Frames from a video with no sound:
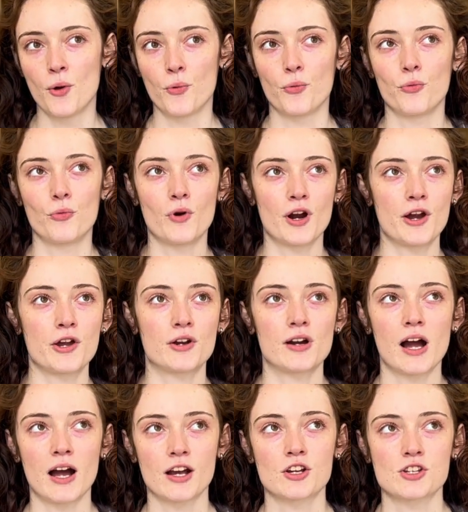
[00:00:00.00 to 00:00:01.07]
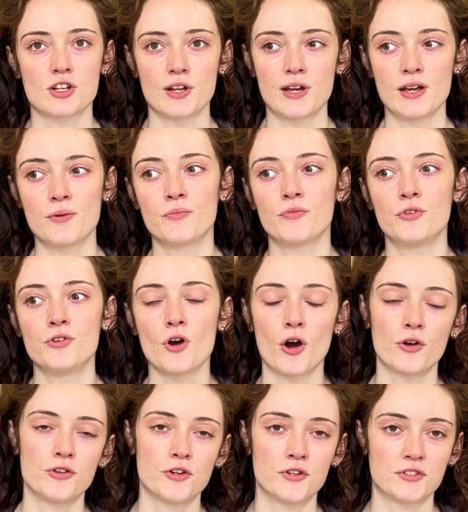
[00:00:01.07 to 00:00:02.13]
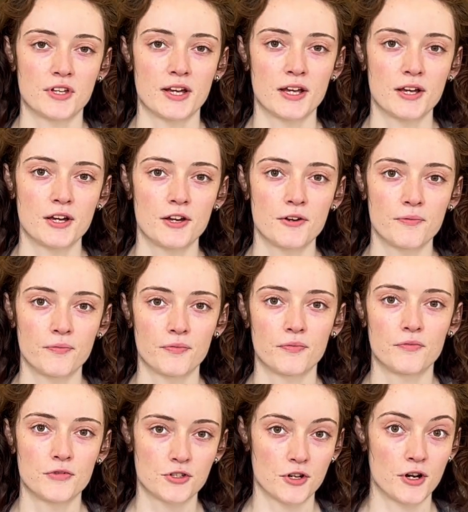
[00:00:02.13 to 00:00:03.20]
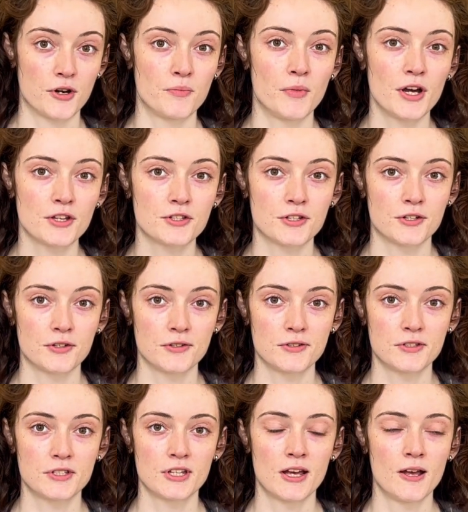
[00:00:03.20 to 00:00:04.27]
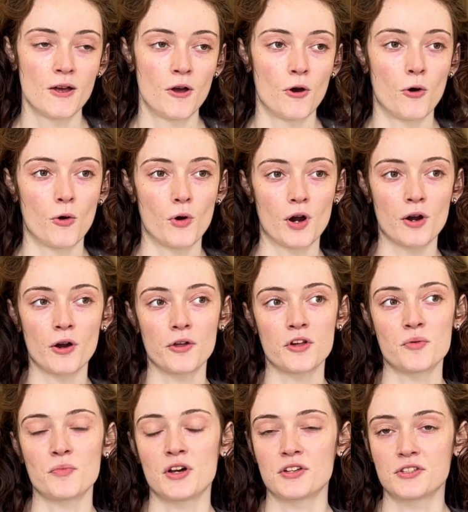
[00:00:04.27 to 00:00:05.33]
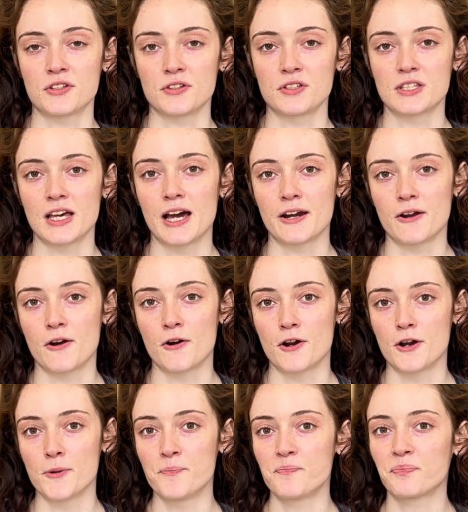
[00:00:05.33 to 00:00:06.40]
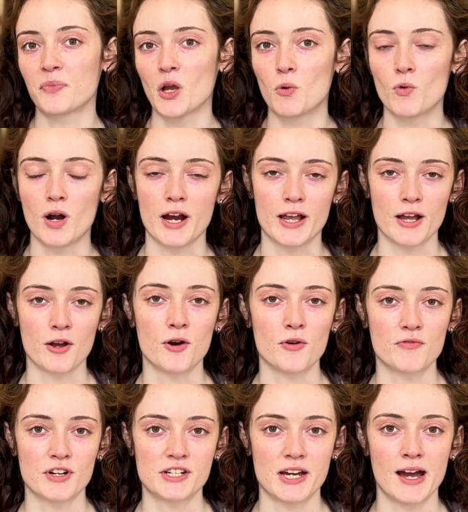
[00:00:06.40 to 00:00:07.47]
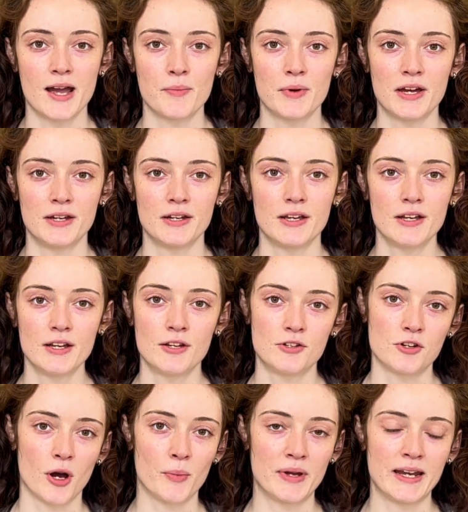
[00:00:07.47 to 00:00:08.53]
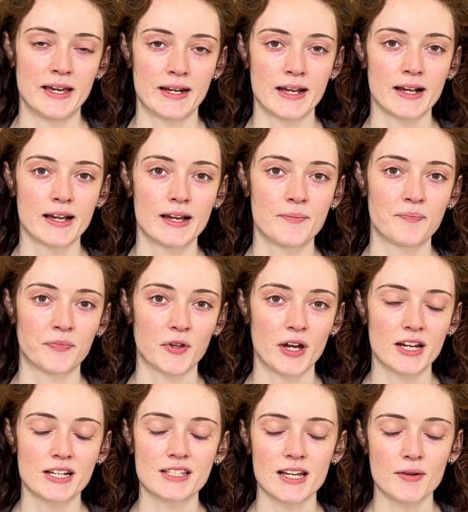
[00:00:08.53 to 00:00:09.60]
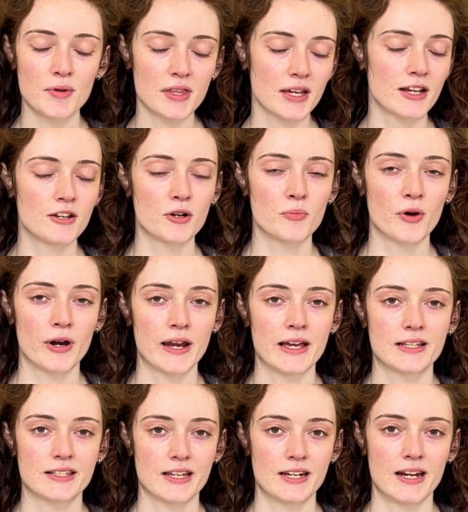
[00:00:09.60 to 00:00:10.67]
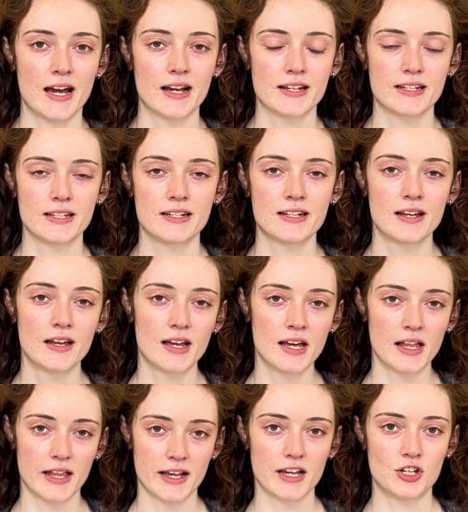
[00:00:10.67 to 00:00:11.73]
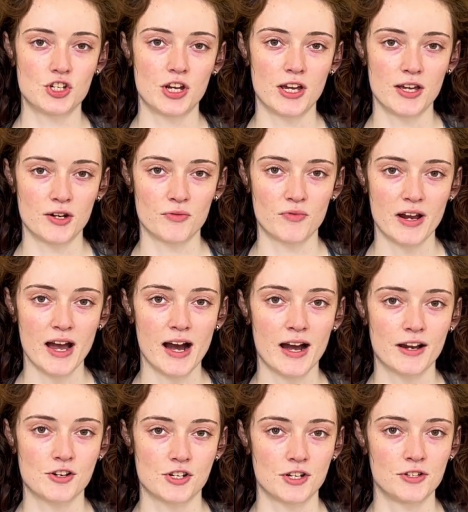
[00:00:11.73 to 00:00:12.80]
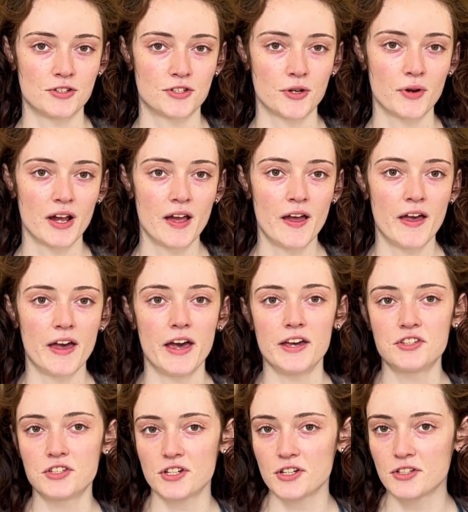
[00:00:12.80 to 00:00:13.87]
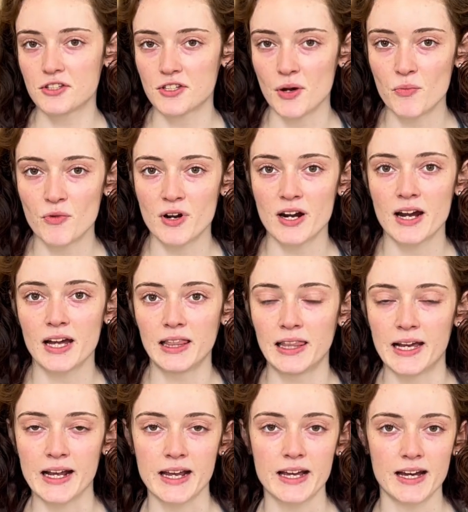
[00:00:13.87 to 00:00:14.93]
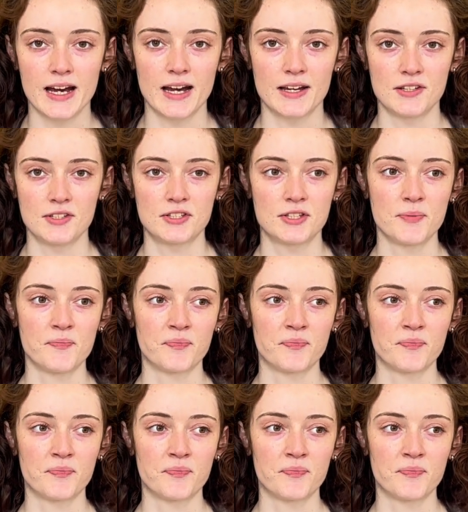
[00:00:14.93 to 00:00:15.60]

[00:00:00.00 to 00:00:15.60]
where you're actually not using certain muscles or other muscles that are working overtime and dominating, okay? Because everything in your body is connected like a chain reaction. So it's just somewhere a link has